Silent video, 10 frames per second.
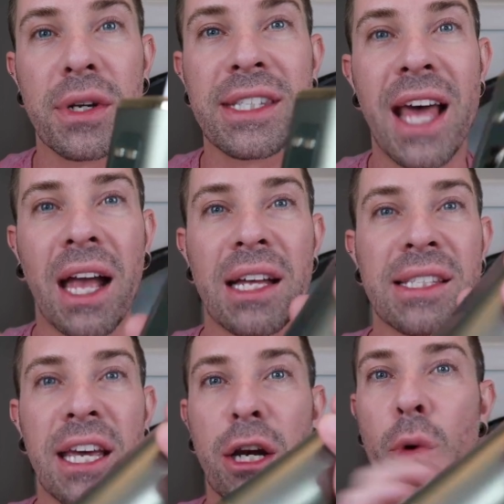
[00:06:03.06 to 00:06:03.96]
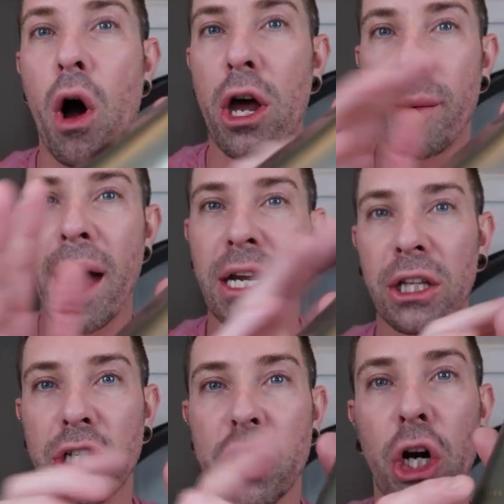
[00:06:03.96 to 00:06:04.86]
3 seconds and it will
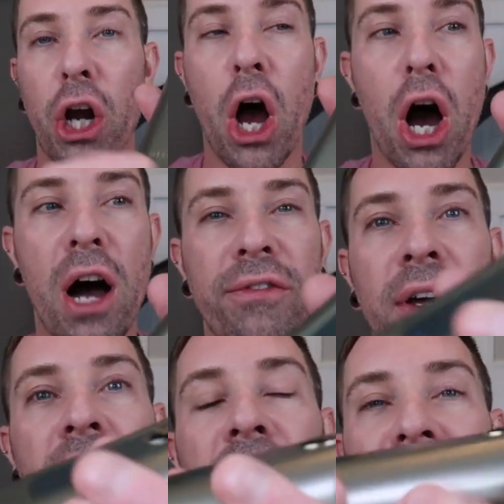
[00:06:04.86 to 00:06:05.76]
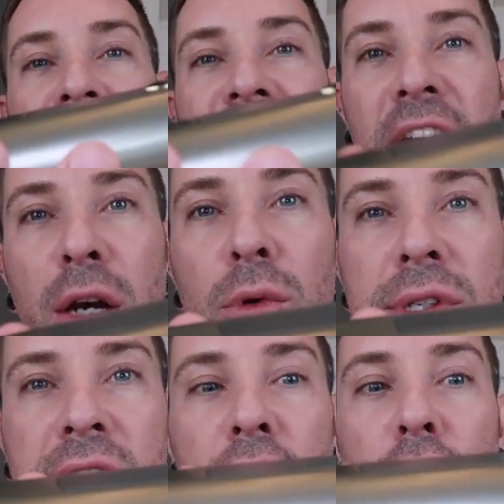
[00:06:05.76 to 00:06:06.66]
automatically turn off. The fan will
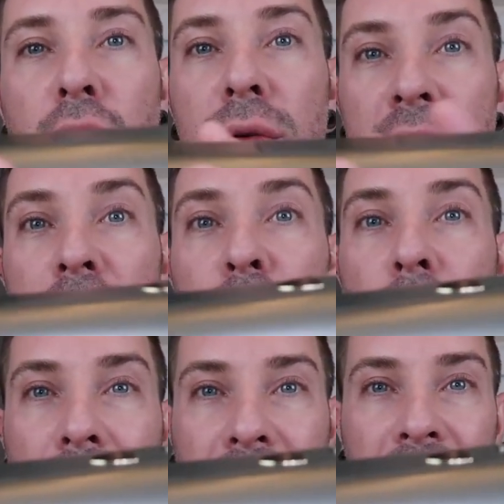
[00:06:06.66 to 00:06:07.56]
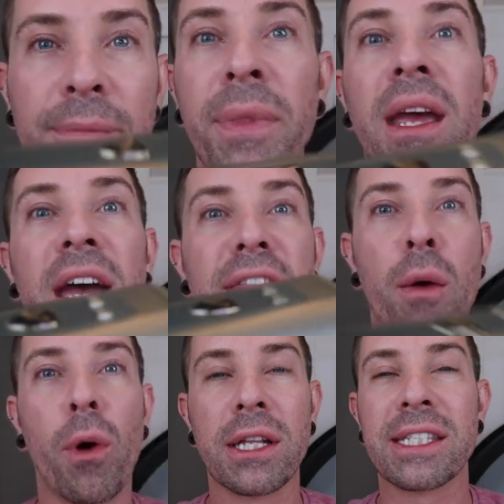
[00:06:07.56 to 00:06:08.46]
still keep running, and
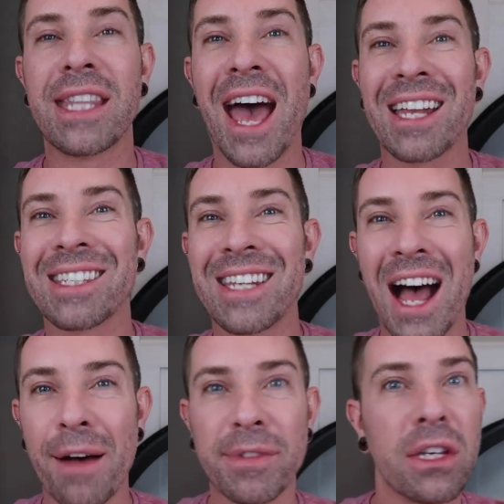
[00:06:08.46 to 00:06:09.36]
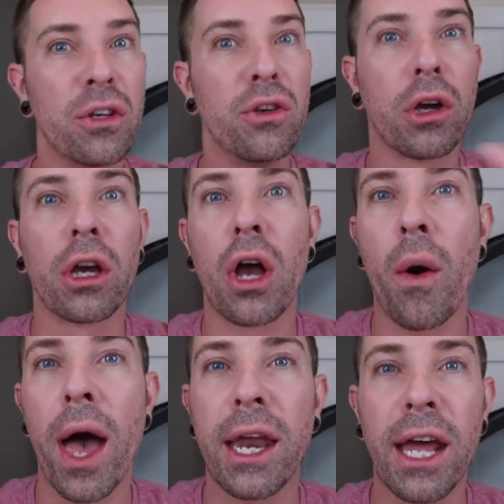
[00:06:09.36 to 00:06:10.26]
then once that stops, you can go
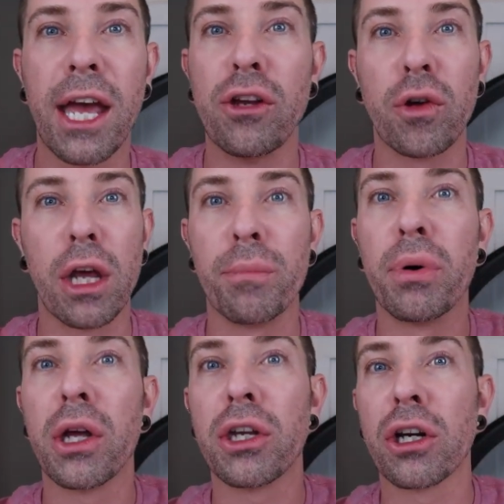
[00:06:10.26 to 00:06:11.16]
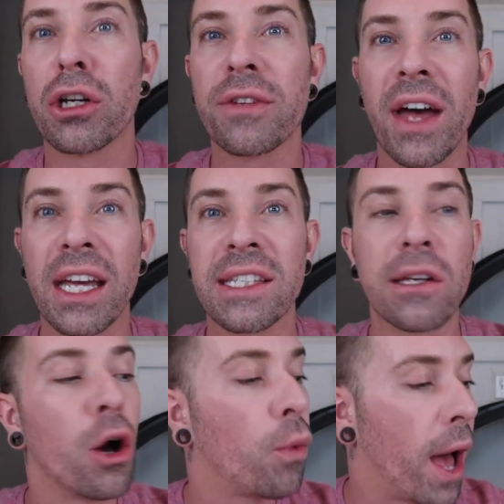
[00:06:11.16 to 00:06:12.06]
ahead and you can put your device
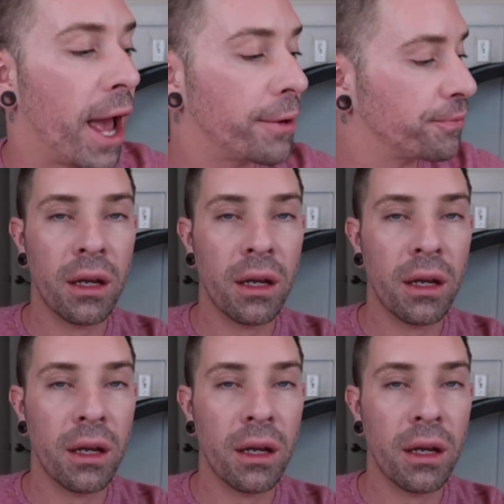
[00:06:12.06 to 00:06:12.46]
away.